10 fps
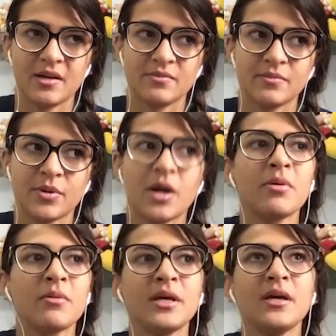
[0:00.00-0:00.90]

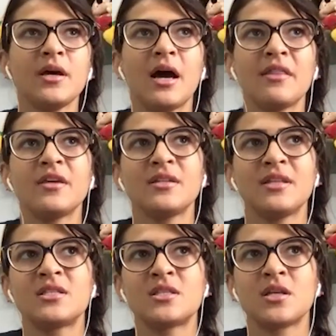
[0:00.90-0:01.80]
probably I think
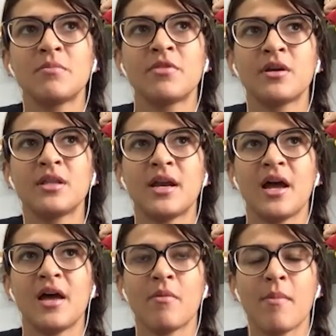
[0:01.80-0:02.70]
that's something that I
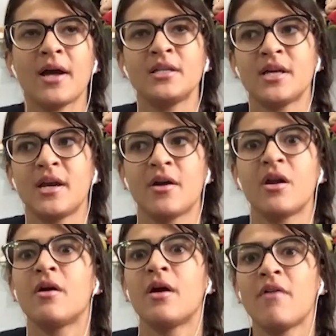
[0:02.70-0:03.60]
have in mind, that I'm
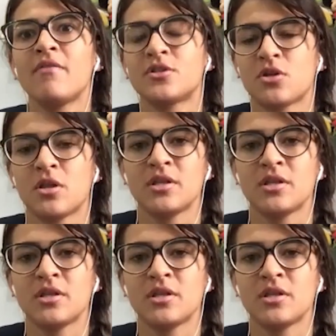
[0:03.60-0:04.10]
gonna have a solid